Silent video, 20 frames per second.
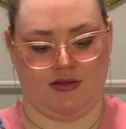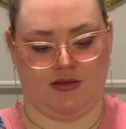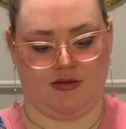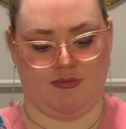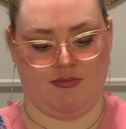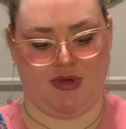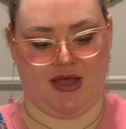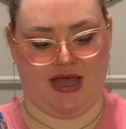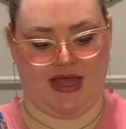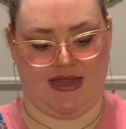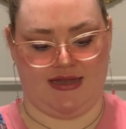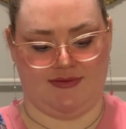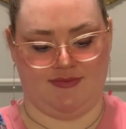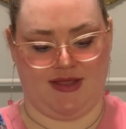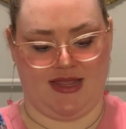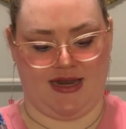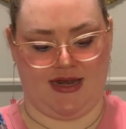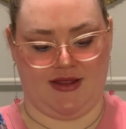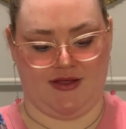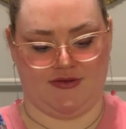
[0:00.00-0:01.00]
but
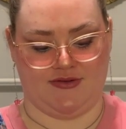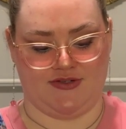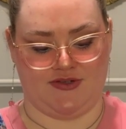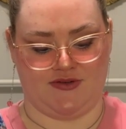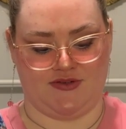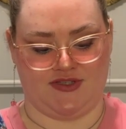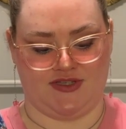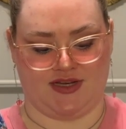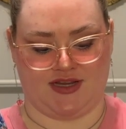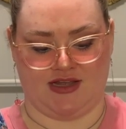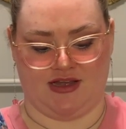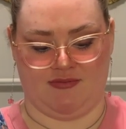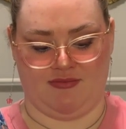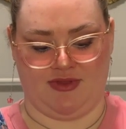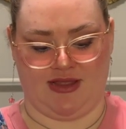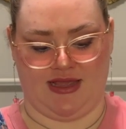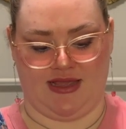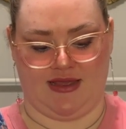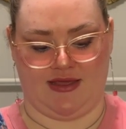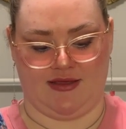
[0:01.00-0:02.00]
pantyhose used to come
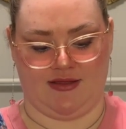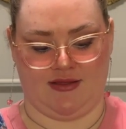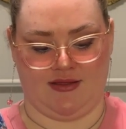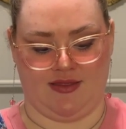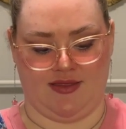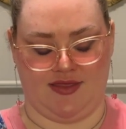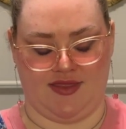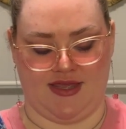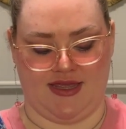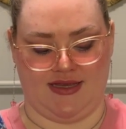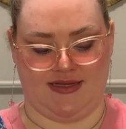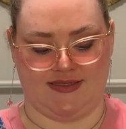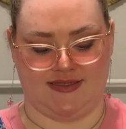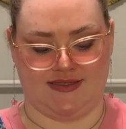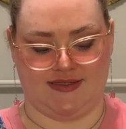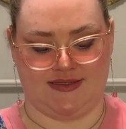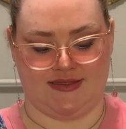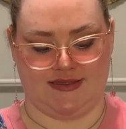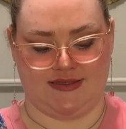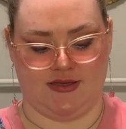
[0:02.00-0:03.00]
like
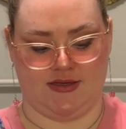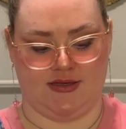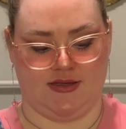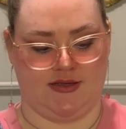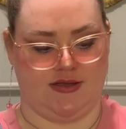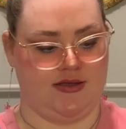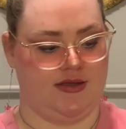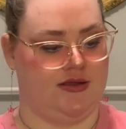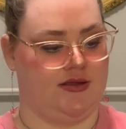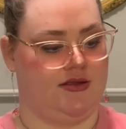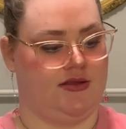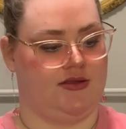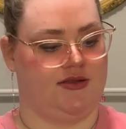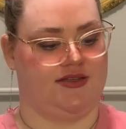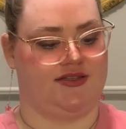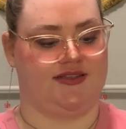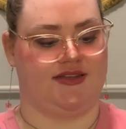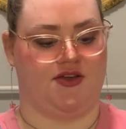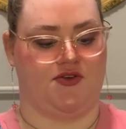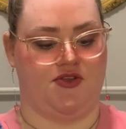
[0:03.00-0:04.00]
this.
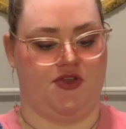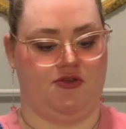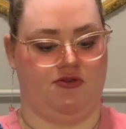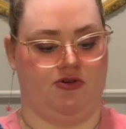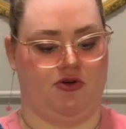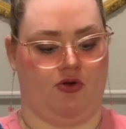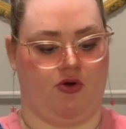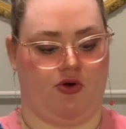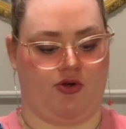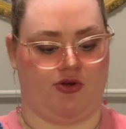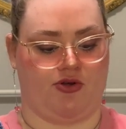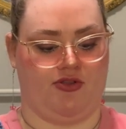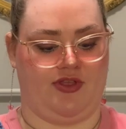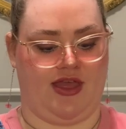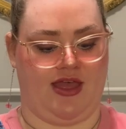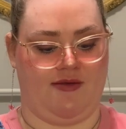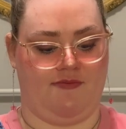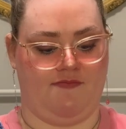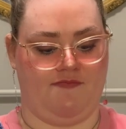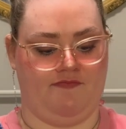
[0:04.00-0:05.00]
So you'd order
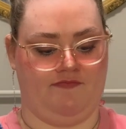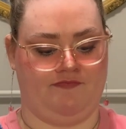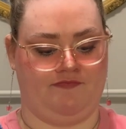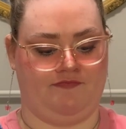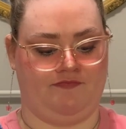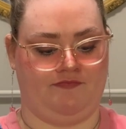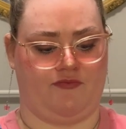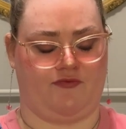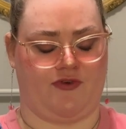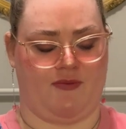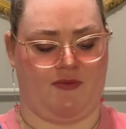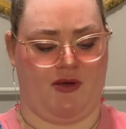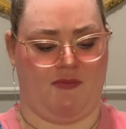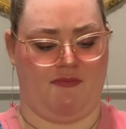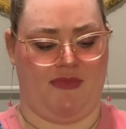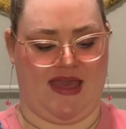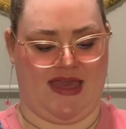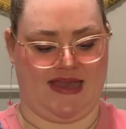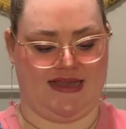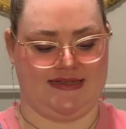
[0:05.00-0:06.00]
them from a
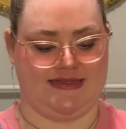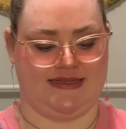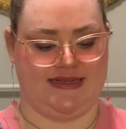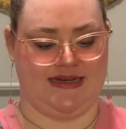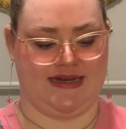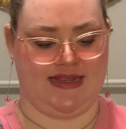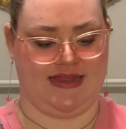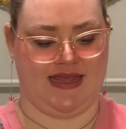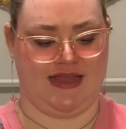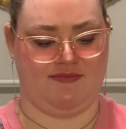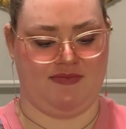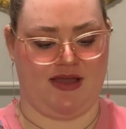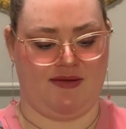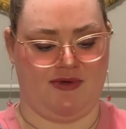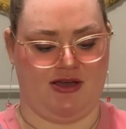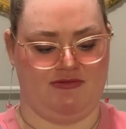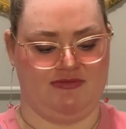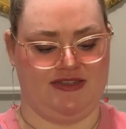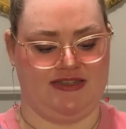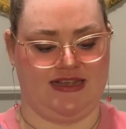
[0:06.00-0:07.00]
magazine, I think my
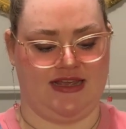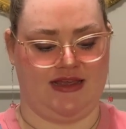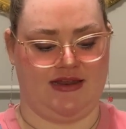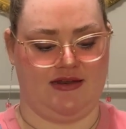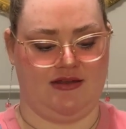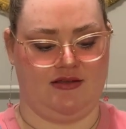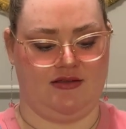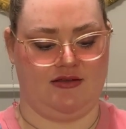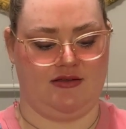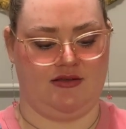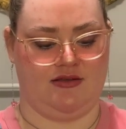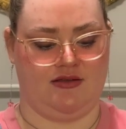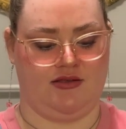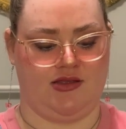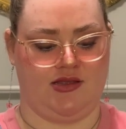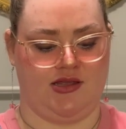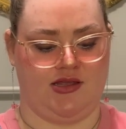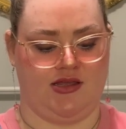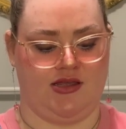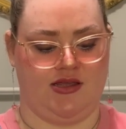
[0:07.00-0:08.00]
mom said,
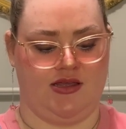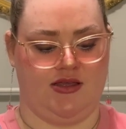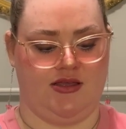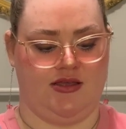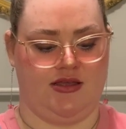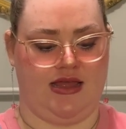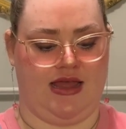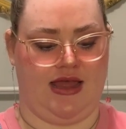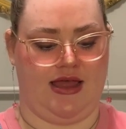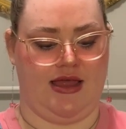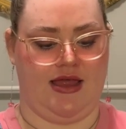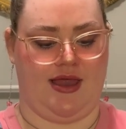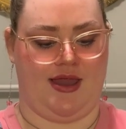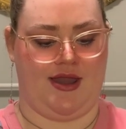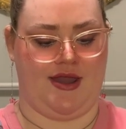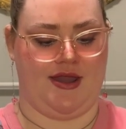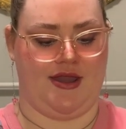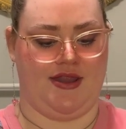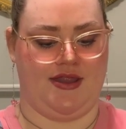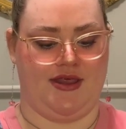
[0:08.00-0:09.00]

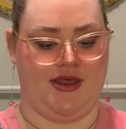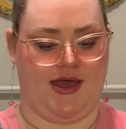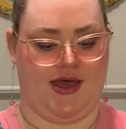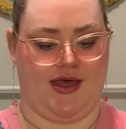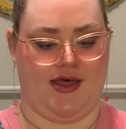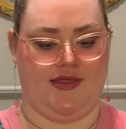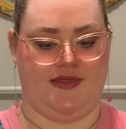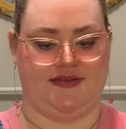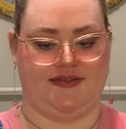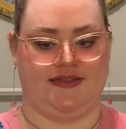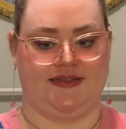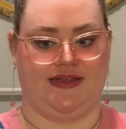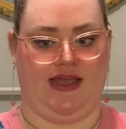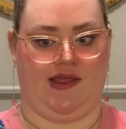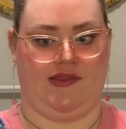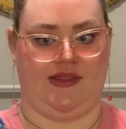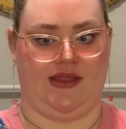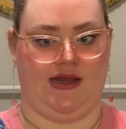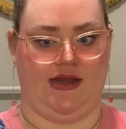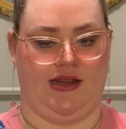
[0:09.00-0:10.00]
and this is how
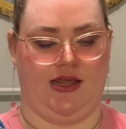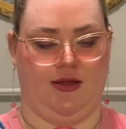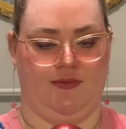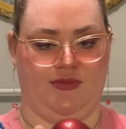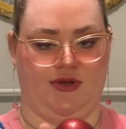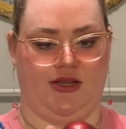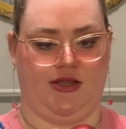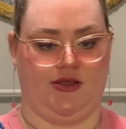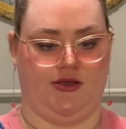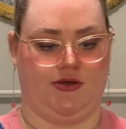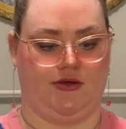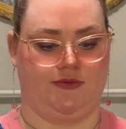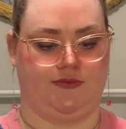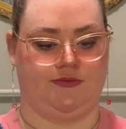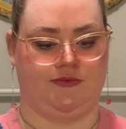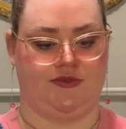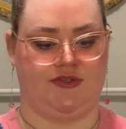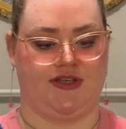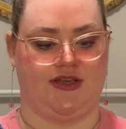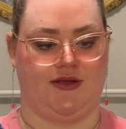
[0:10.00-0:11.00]
they'd come to you.
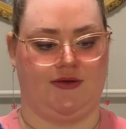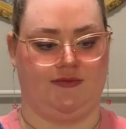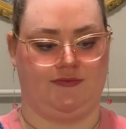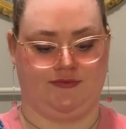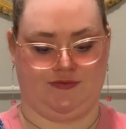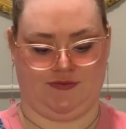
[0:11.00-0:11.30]
So